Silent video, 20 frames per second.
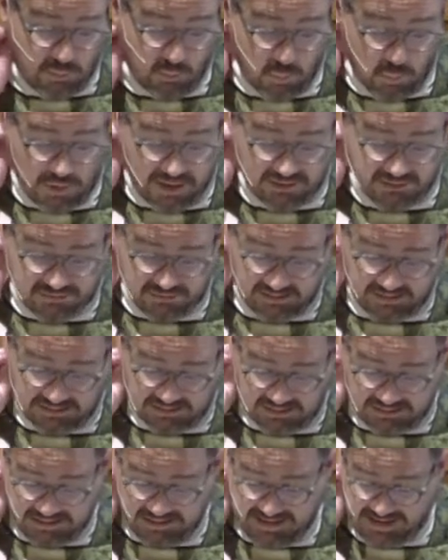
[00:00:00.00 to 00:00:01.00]
wince a
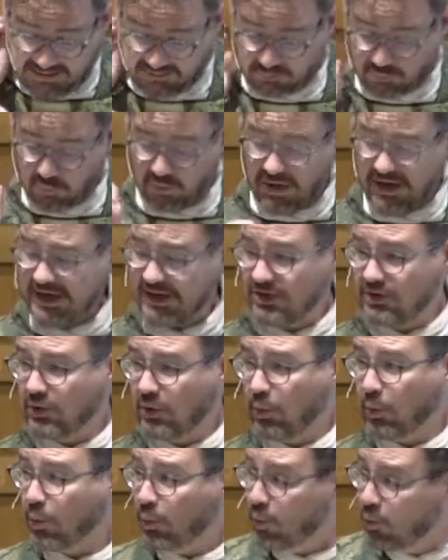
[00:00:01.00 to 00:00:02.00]
little and ask, what in the
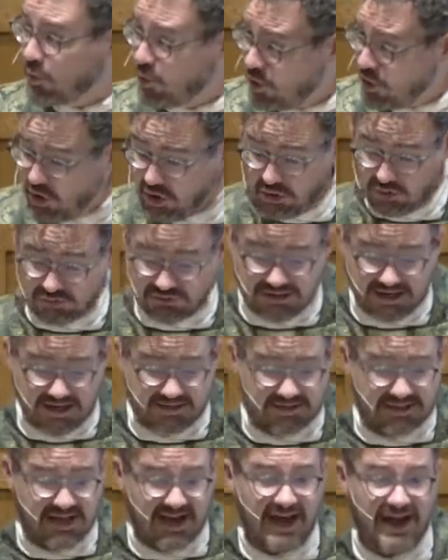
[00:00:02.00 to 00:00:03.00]
world
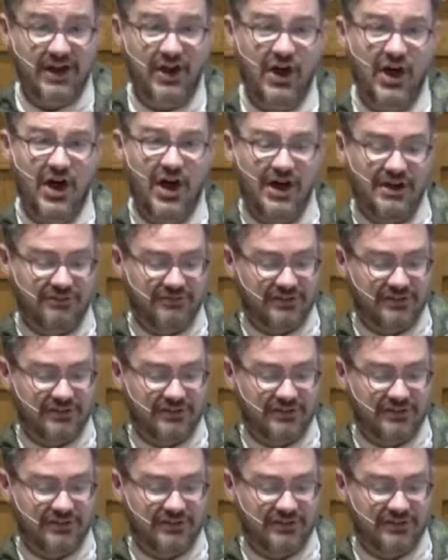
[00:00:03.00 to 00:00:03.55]
ticked God off?